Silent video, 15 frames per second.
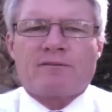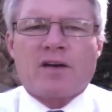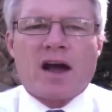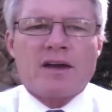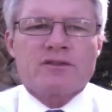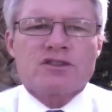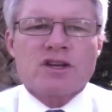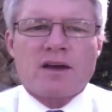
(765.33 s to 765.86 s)

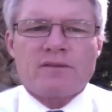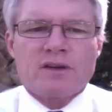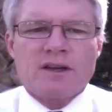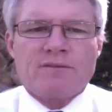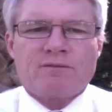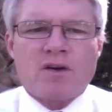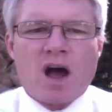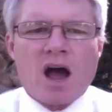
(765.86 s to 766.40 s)

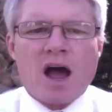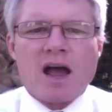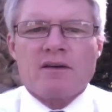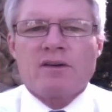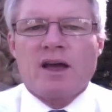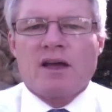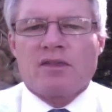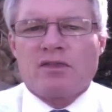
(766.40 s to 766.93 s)

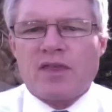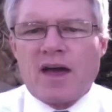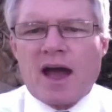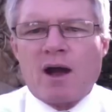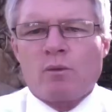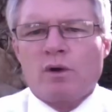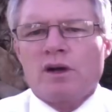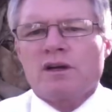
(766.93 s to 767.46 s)
$575,
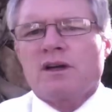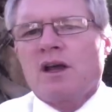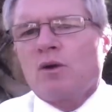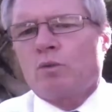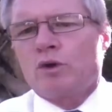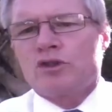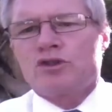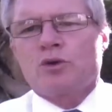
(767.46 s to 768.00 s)
that one
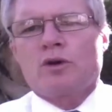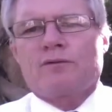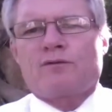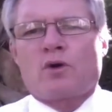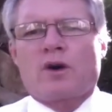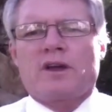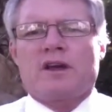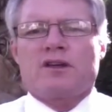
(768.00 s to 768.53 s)
would do it
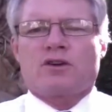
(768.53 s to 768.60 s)
for you.